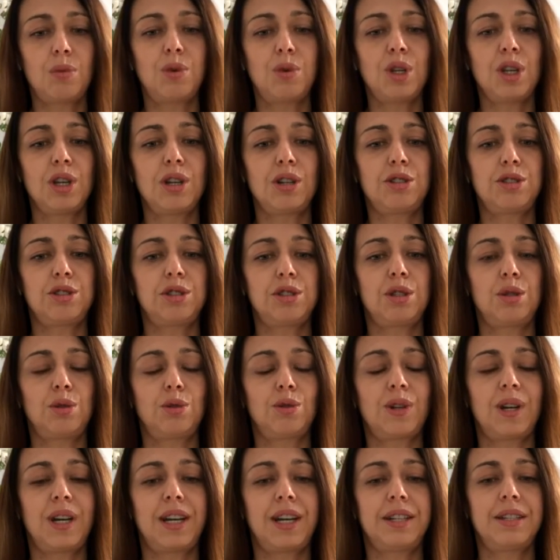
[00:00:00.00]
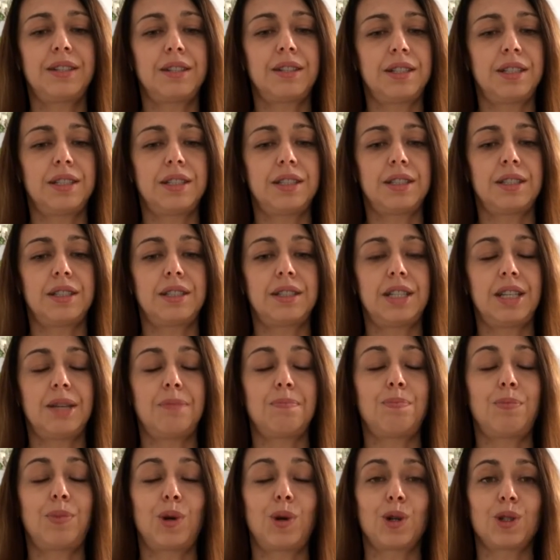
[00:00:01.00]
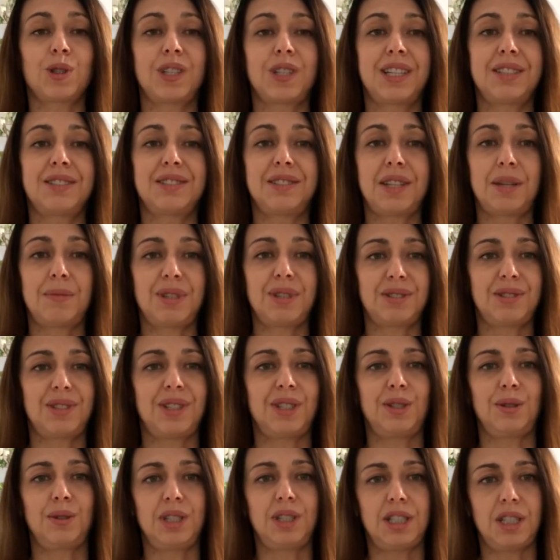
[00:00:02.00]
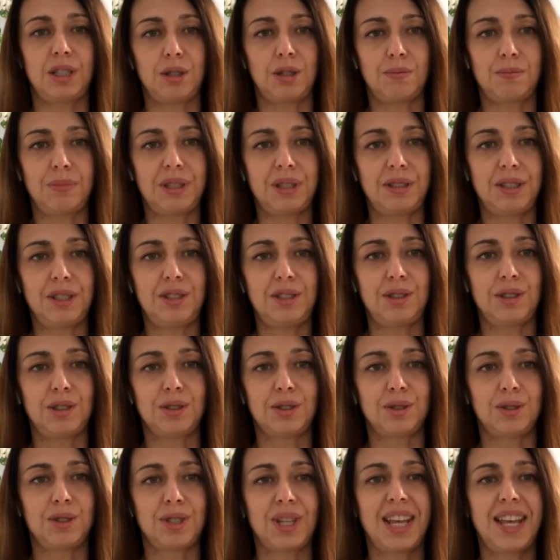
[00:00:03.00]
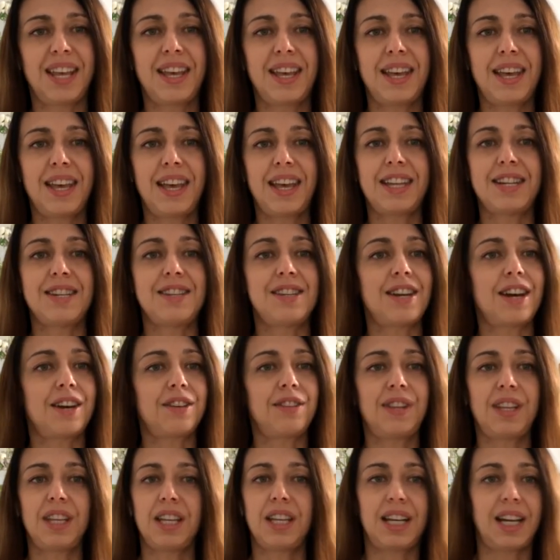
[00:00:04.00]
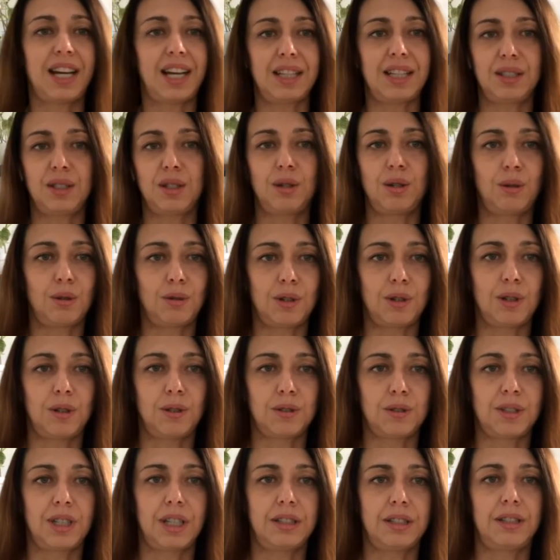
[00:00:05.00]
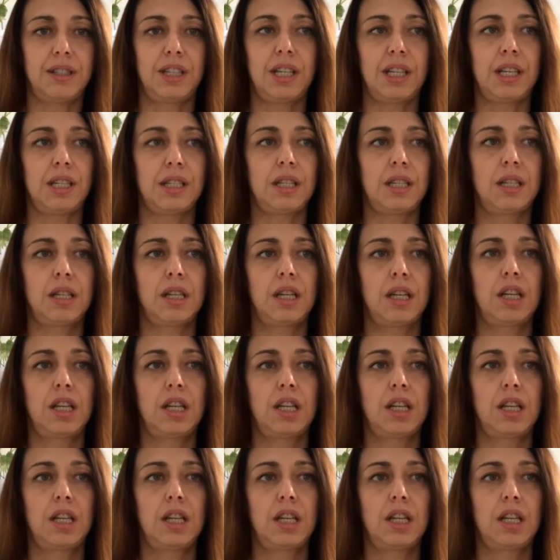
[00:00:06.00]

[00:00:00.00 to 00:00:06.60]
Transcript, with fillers: We also run uh, important cybersecurity competitions, and nothing can go wrong that day.